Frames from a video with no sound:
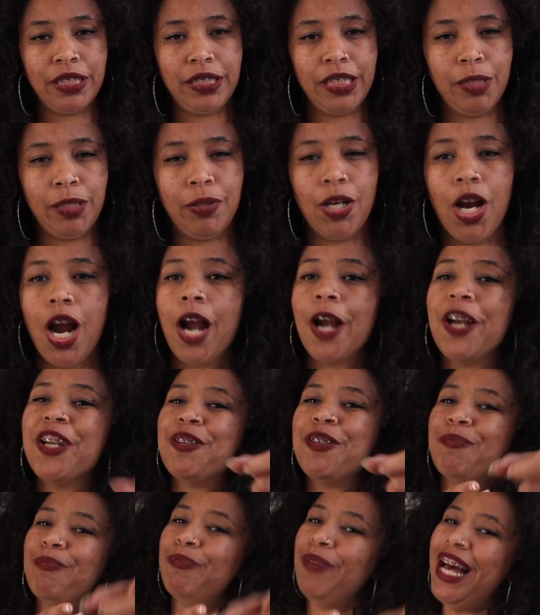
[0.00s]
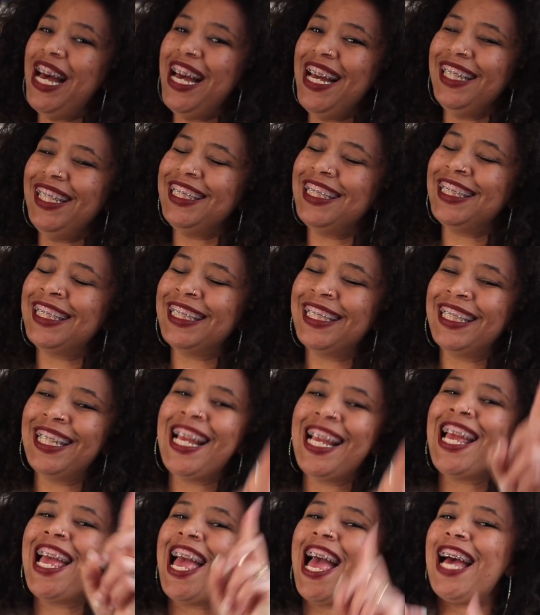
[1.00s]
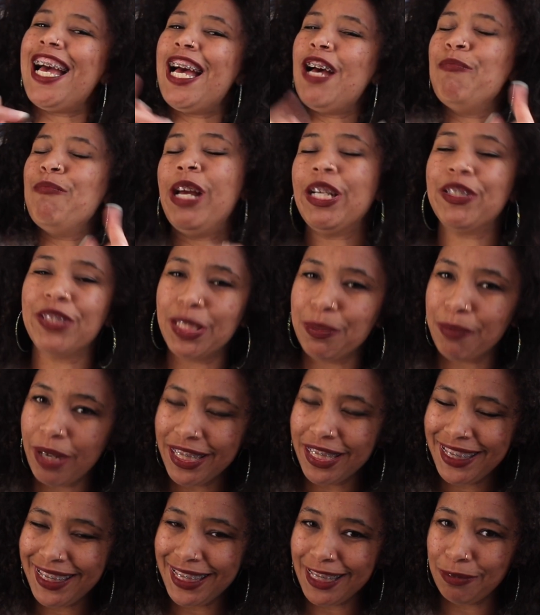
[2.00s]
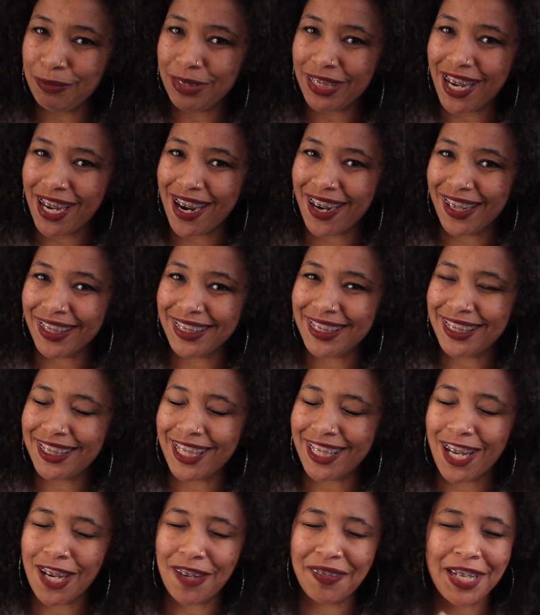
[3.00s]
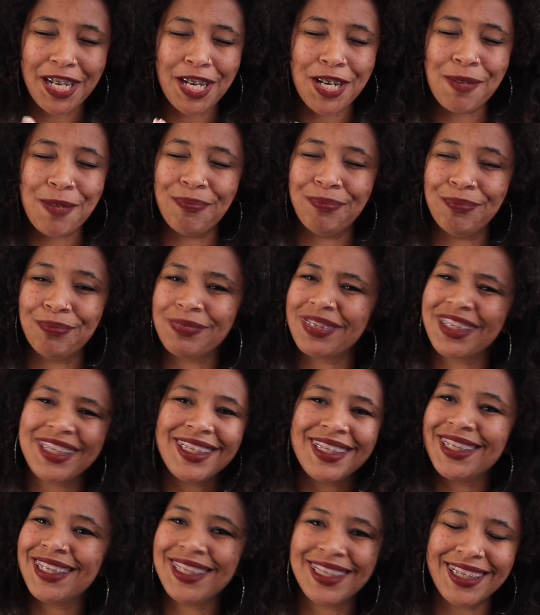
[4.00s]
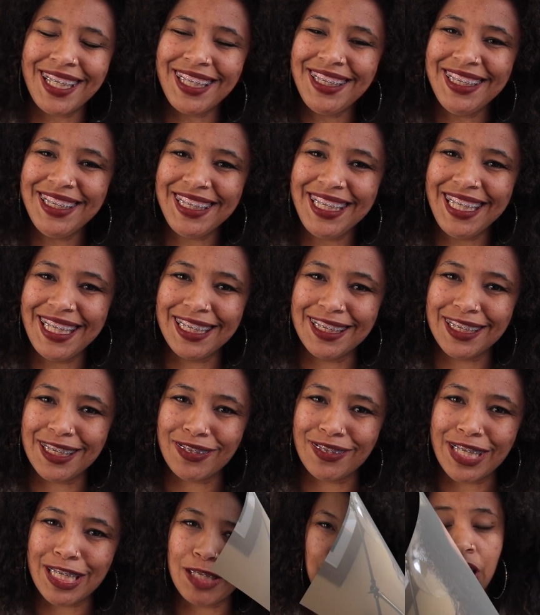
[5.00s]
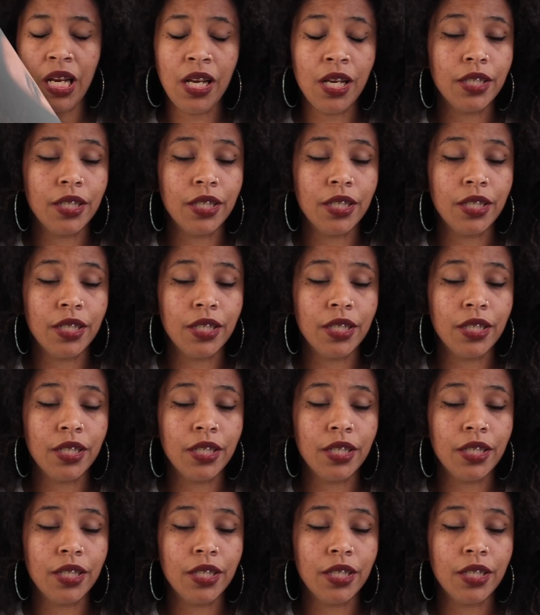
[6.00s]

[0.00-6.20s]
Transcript: TBR, but I'm back with the March TBR. So let's just get into it.